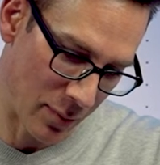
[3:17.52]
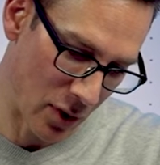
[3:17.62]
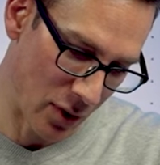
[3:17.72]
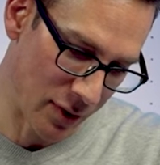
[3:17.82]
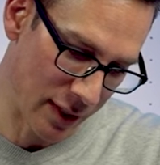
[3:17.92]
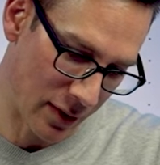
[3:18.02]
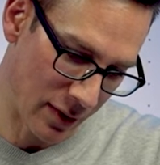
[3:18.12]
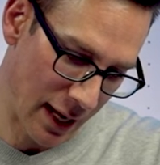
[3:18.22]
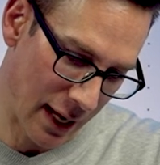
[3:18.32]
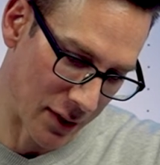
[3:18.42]
I'm noticing
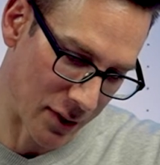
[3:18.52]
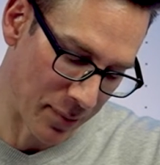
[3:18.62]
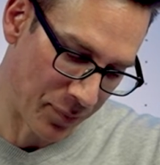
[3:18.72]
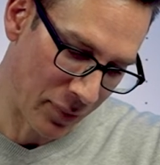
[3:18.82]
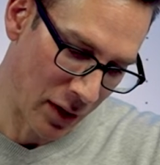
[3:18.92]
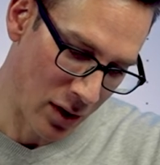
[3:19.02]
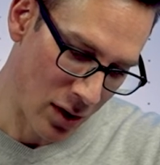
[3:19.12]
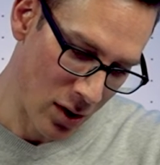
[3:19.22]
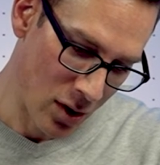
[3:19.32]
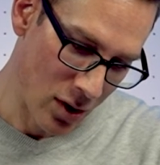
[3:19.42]
that
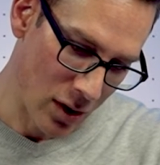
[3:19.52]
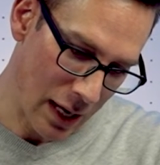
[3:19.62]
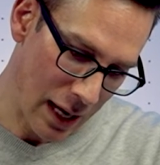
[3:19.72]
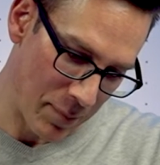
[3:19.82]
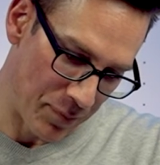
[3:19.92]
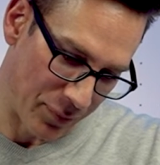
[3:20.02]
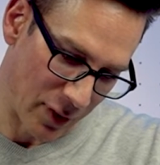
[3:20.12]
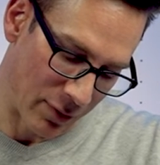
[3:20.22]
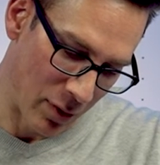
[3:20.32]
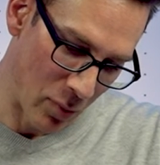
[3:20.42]

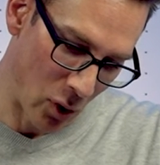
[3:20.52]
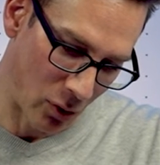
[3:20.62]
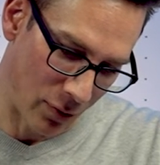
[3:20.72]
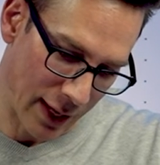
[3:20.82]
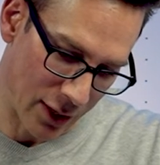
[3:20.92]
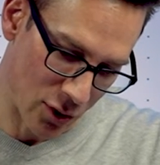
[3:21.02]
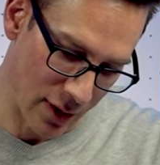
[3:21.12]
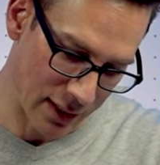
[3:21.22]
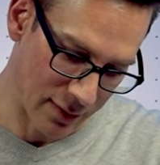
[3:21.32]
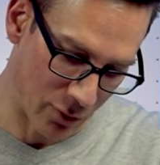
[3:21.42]
for a model that
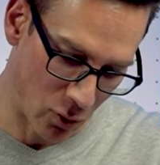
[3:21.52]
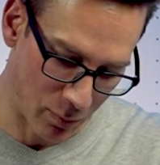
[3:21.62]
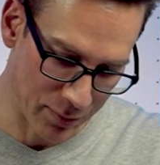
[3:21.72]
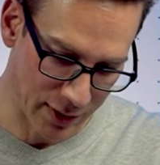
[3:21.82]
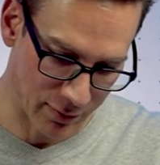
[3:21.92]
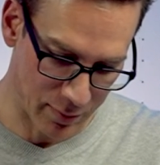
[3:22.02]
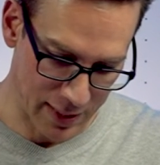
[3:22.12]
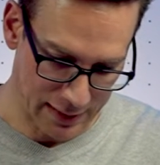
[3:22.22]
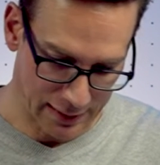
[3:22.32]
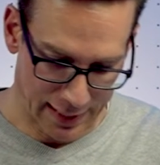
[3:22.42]
transforms and for
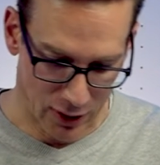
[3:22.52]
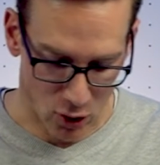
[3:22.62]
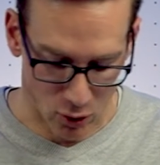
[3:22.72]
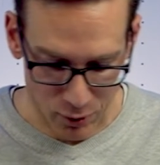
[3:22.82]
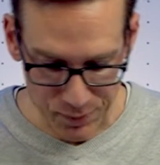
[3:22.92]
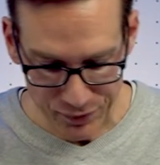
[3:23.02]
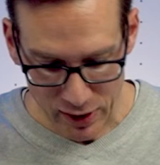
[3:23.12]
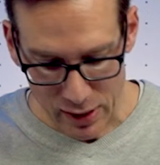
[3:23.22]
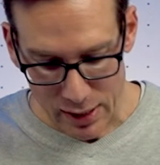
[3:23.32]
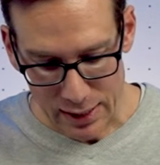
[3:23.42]
being Lego,
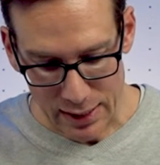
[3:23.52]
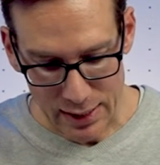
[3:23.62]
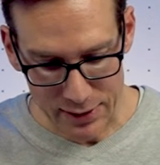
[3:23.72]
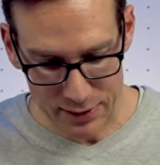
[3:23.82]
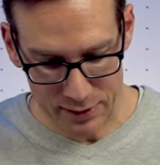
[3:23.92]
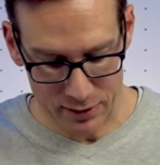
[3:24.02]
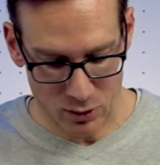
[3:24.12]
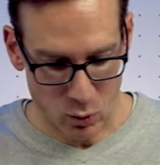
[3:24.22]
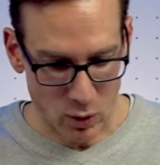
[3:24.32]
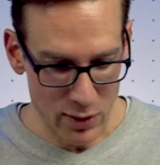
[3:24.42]
it's
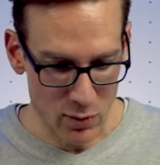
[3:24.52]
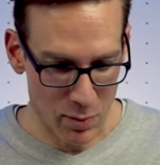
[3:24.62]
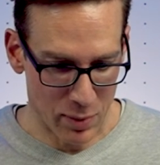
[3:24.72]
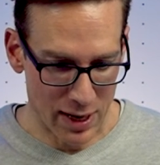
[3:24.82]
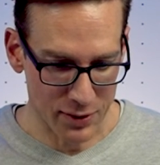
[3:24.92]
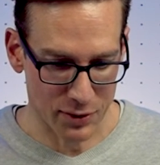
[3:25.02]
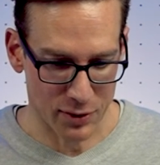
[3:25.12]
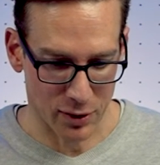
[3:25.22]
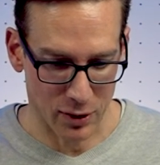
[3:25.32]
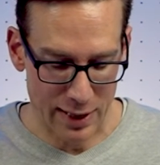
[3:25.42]
quite robust. So
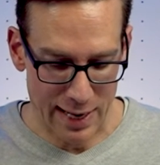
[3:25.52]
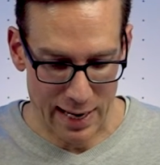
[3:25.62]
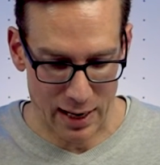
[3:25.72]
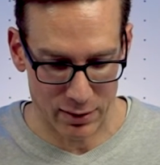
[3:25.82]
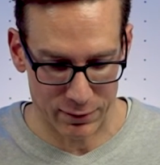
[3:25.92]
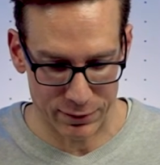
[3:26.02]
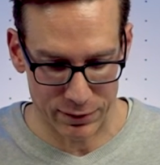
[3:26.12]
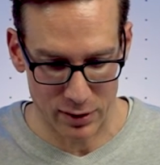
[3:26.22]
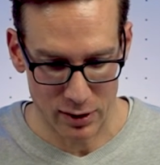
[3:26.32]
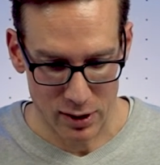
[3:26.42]
you don't have,
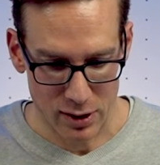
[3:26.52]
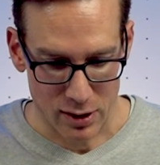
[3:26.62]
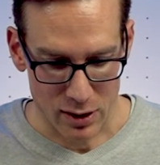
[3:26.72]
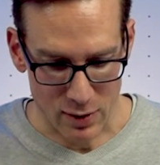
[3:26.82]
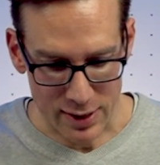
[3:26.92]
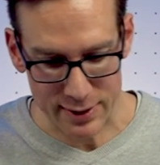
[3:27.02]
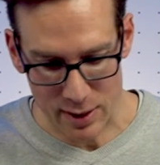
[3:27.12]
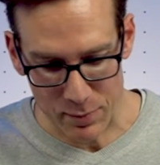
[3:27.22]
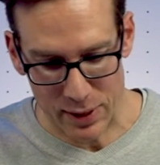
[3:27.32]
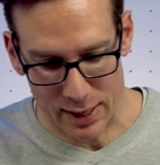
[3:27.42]
there are
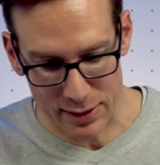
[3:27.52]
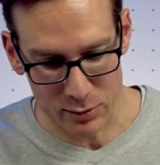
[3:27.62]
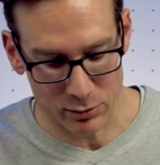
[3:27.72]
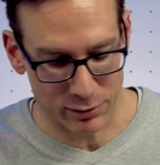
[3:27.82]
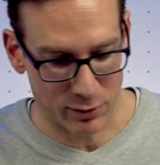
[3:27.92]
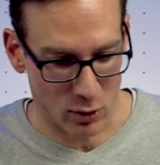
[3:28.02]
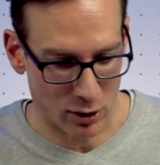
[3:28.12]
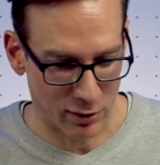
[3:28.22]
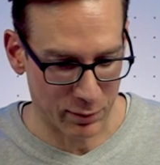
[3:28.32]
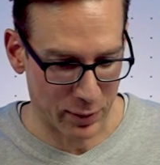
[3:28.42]
some parts that will fall
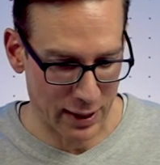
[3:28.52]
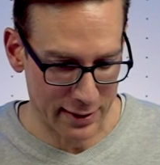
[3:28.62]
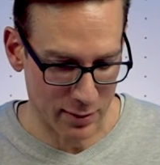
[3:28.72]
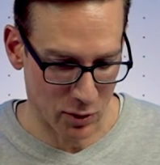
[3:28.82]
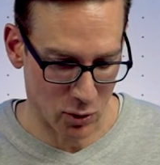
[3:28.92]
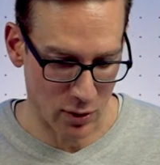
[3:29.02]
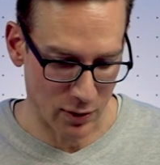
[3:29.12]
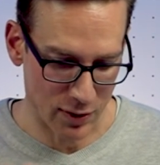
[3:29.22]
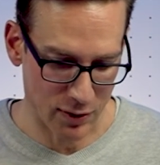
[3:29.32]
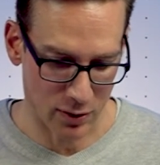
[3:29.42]
off, but as I'm doing
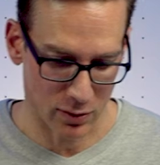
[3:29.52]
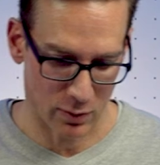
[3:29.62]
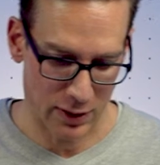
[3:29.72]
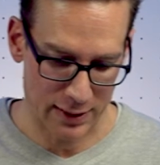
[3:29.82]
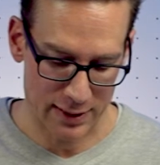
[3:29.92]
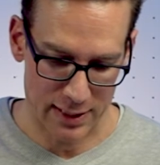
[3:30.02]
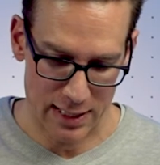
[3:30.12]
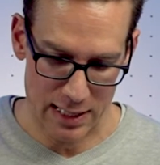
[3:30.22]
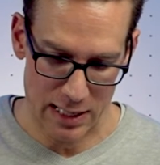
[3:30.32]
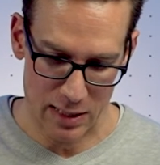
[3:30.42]
this, you're not really
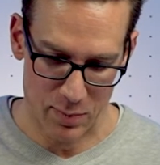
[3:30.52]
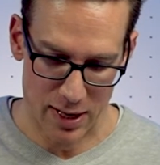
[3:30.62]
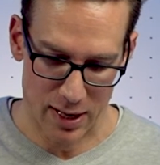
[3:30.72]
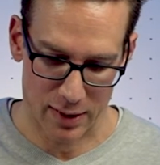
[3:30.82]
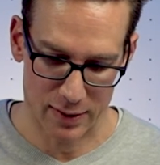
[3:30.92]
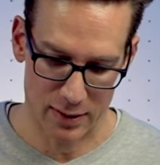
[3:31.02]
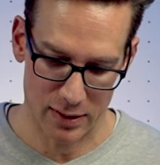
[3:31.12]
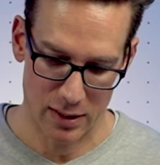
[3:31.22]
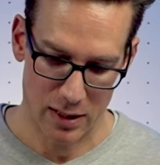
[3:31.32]
seeing any parts